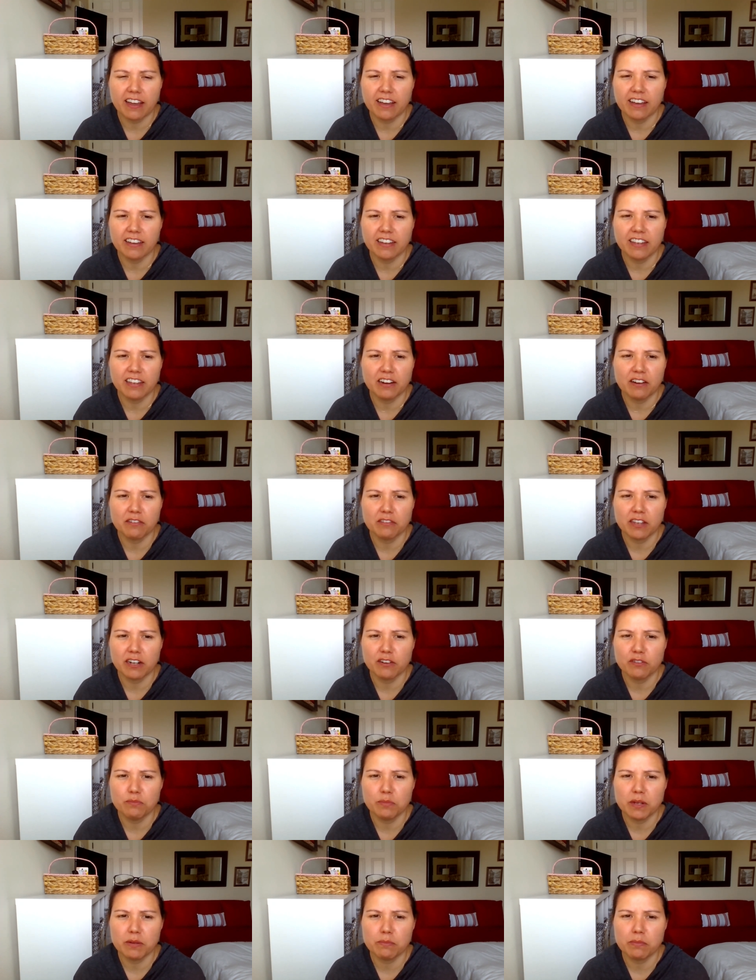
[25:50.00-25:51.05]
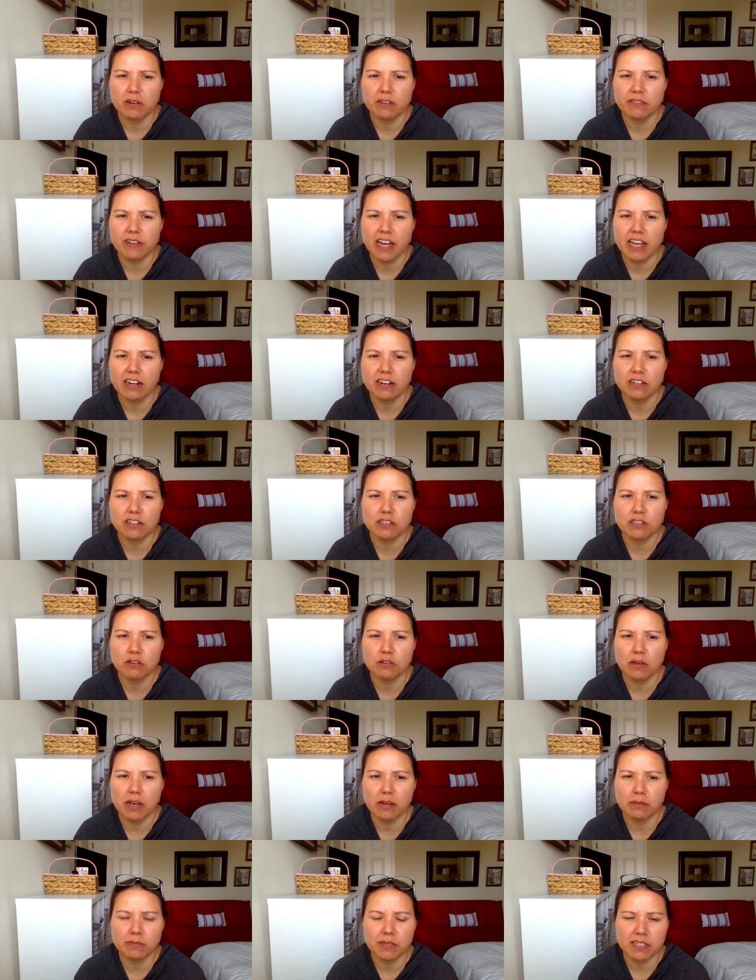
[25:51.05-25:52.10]
You know, there have been providers who
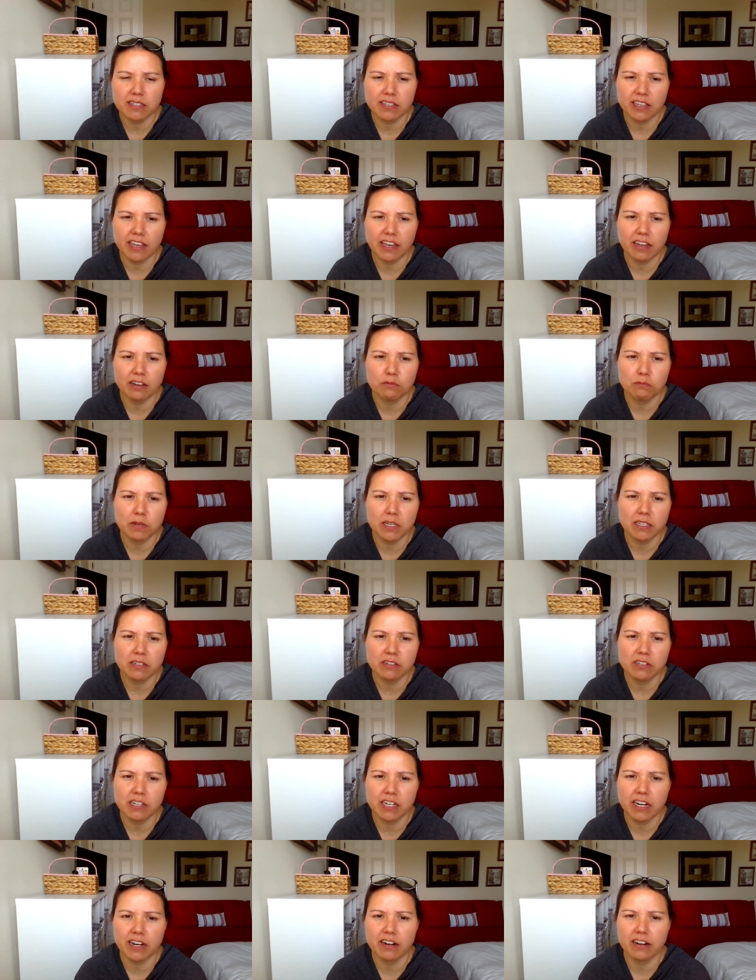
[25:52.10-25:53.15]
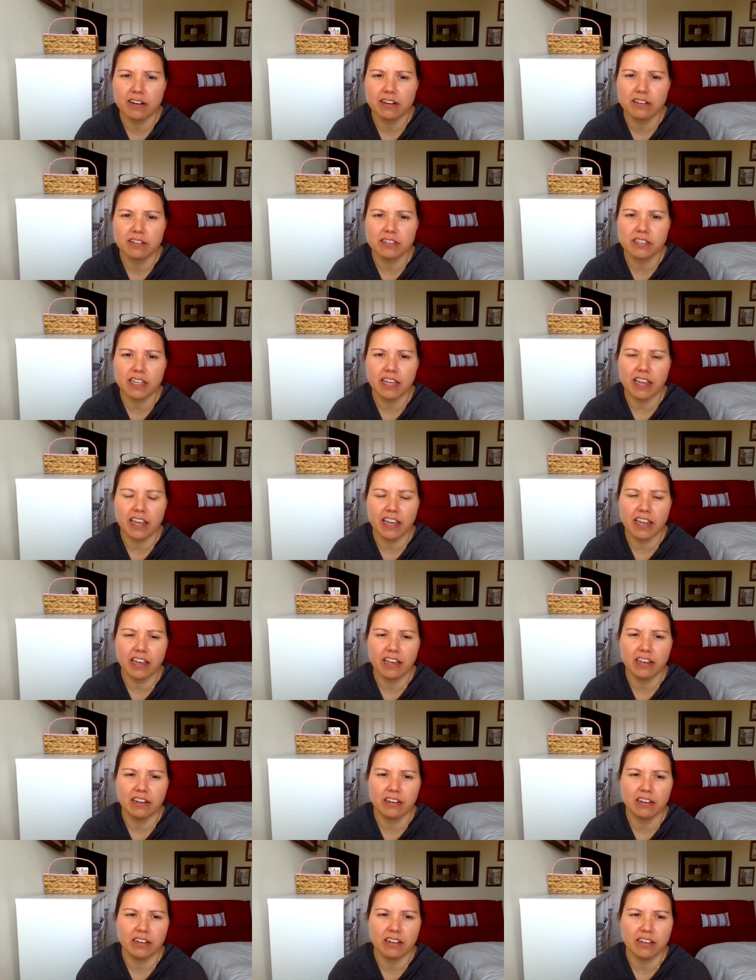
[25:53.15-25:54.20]
helped us get wheelchairs,
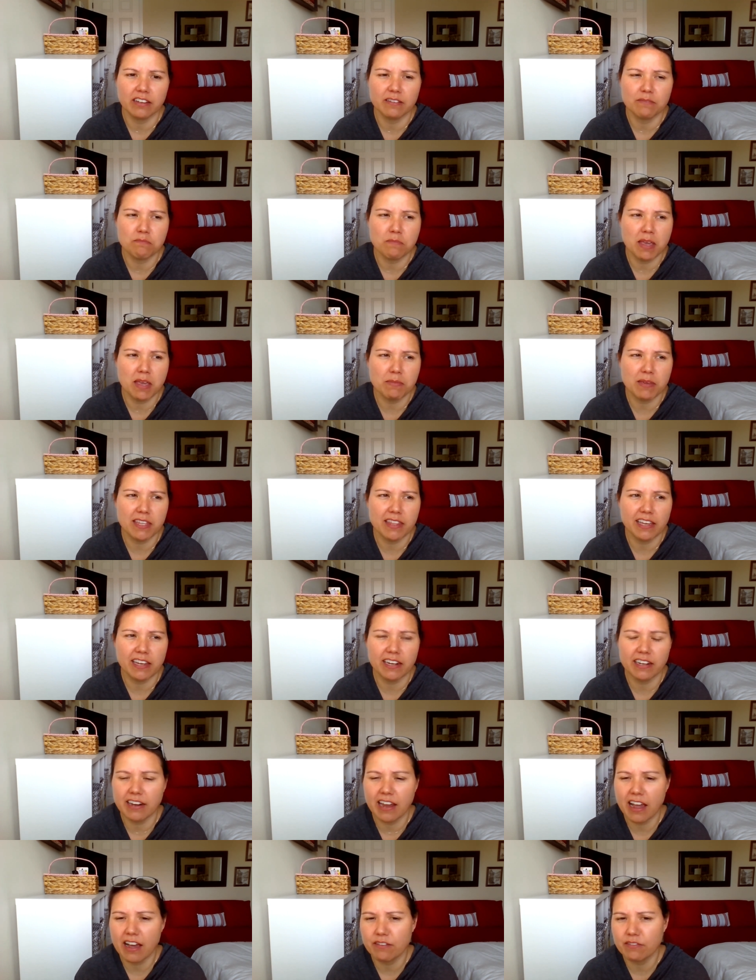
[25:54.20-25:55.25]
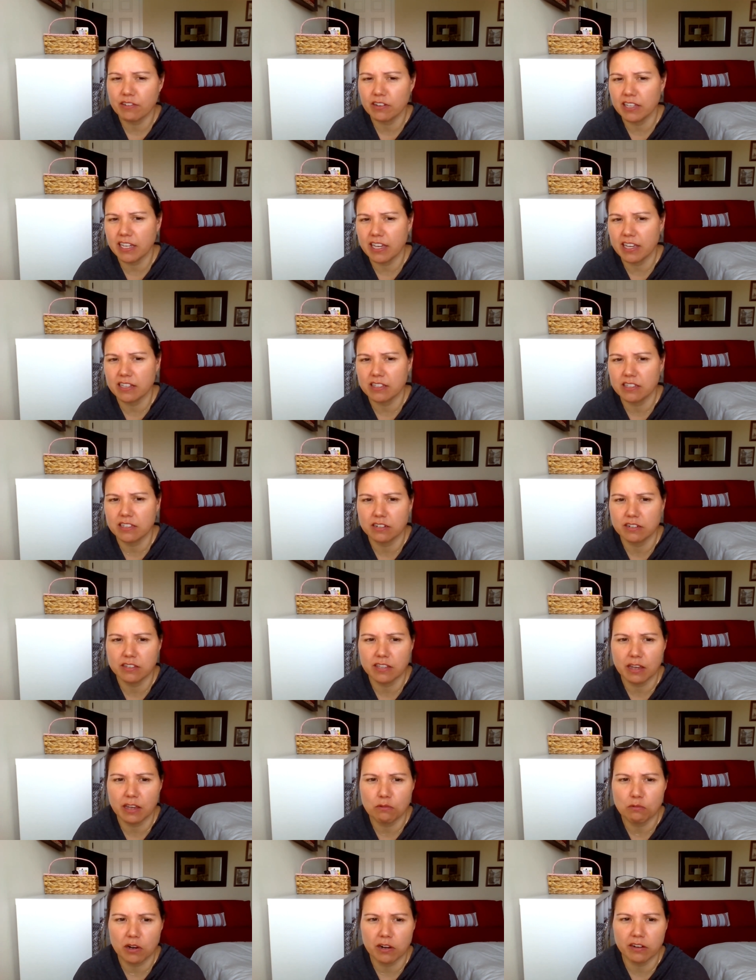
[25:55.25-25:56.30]
and maybe they didn't have all the answers.
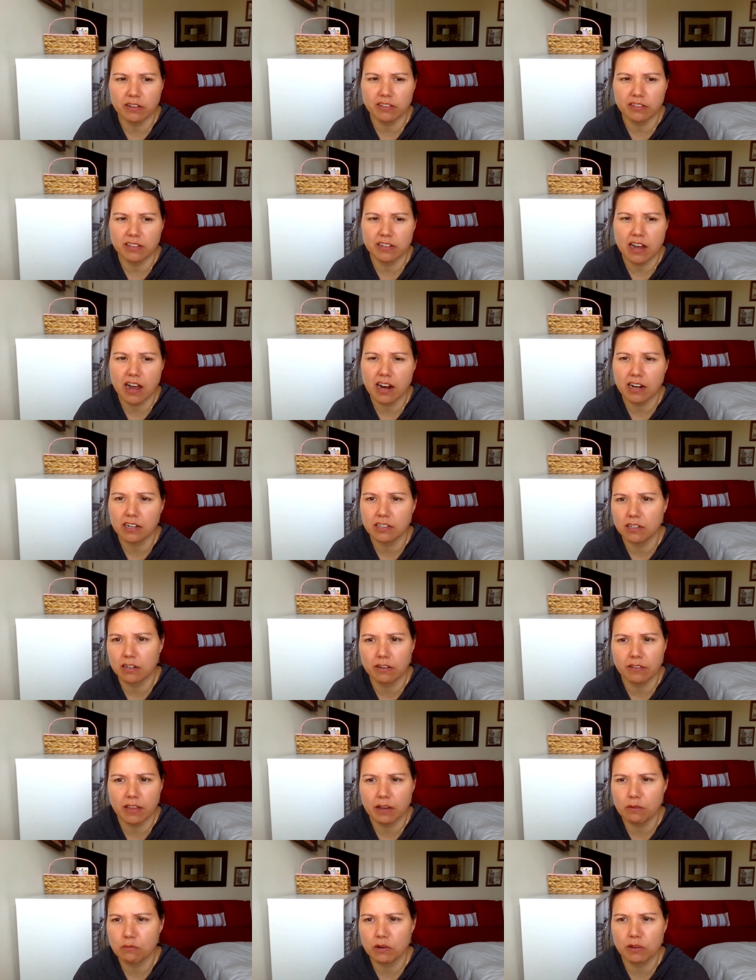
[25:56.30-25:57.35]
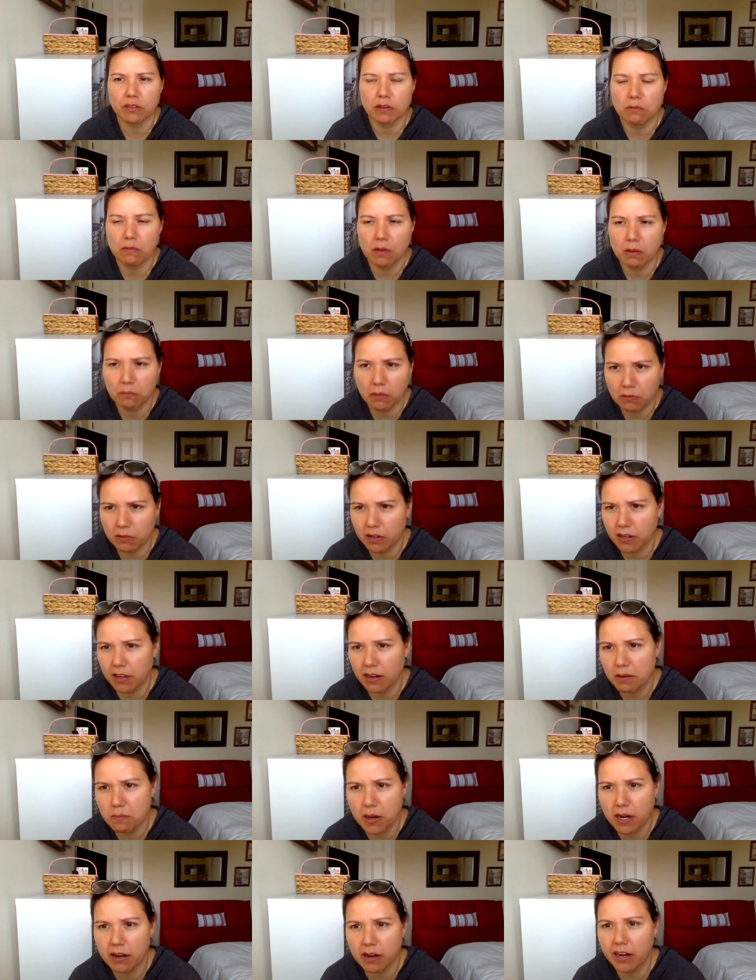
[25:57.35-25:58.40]
They weren't the doctor. They weren't the one we were going to
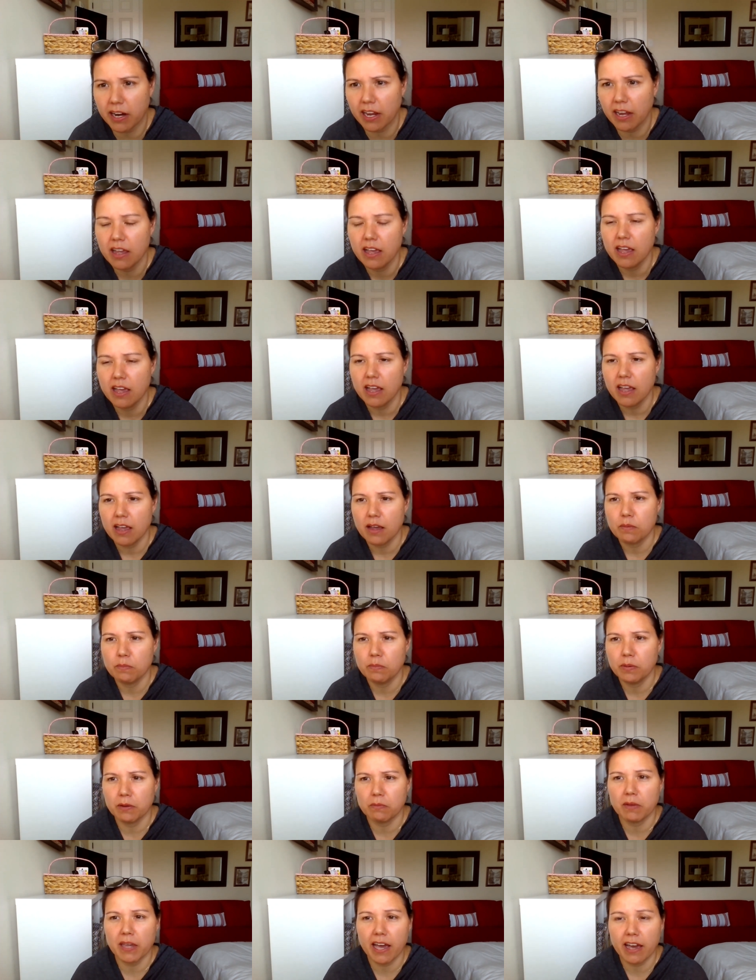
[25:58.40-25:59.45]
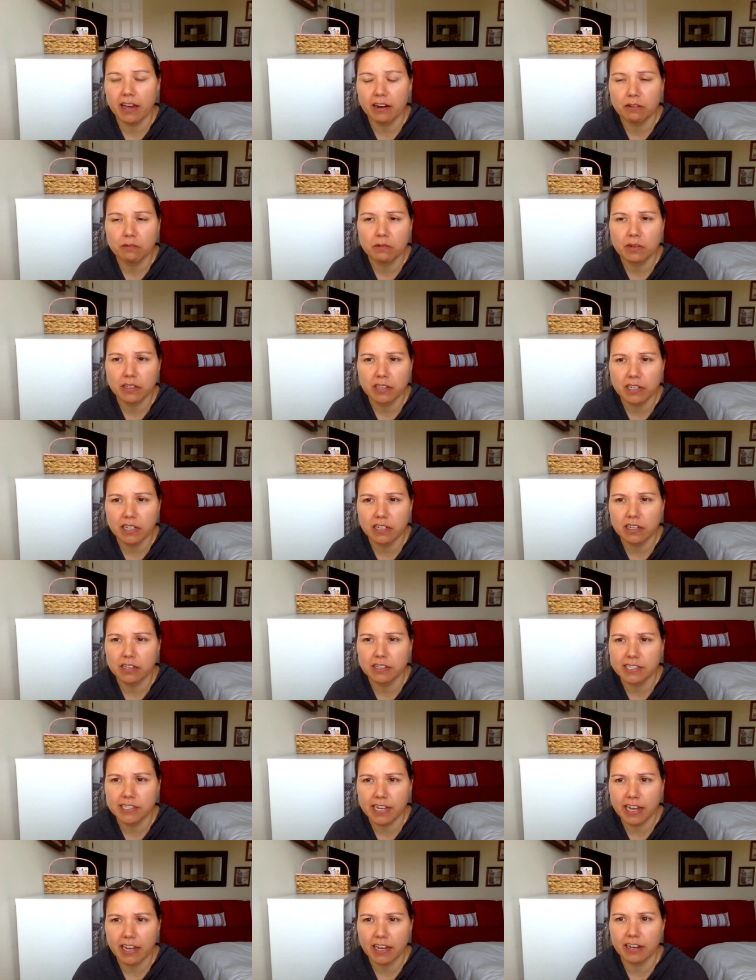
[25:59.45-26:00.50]
marry. But we had a really good
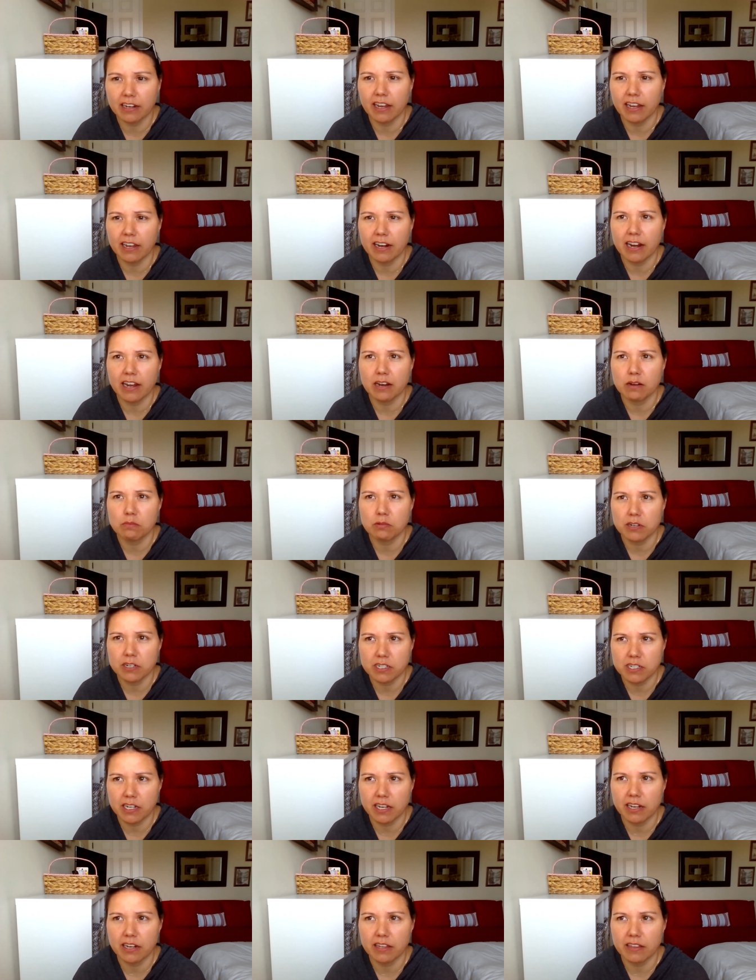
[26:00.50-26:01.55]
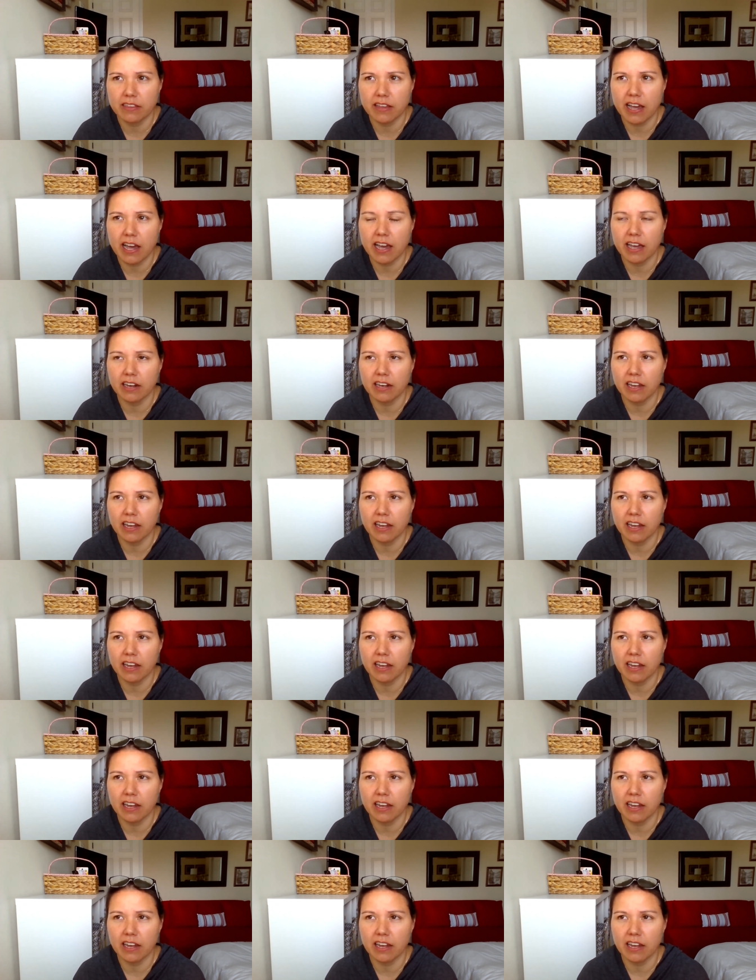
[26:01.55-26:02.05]
date, and I appreciated that.